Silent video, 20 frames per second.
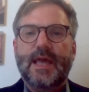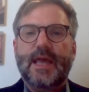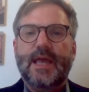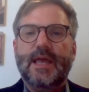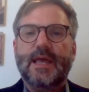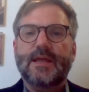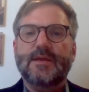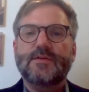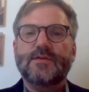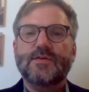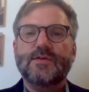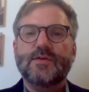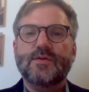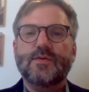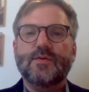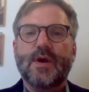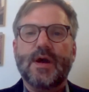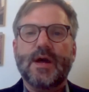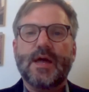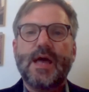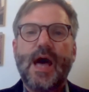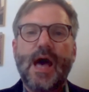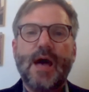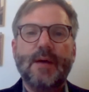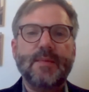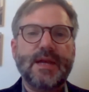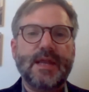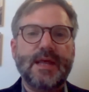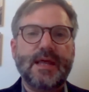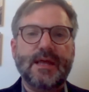and to
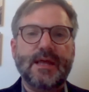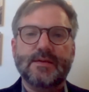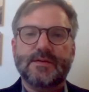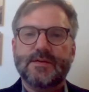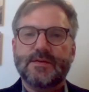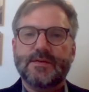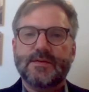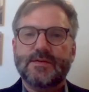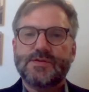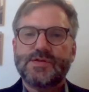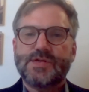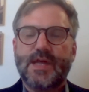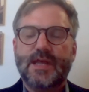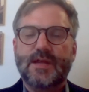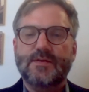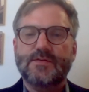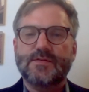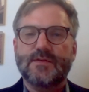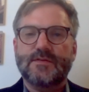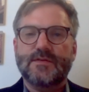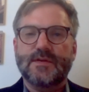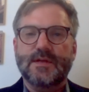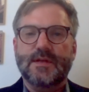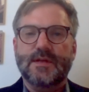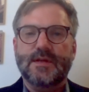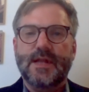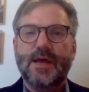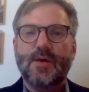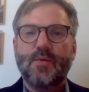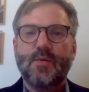accommodate changes
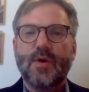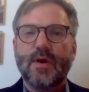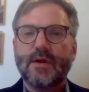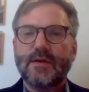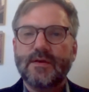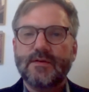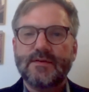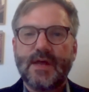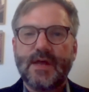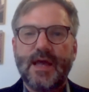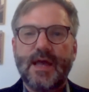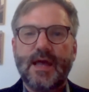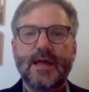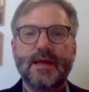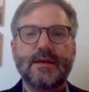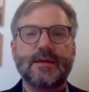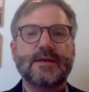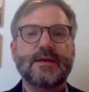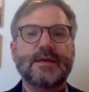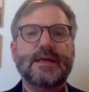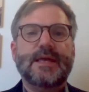in network design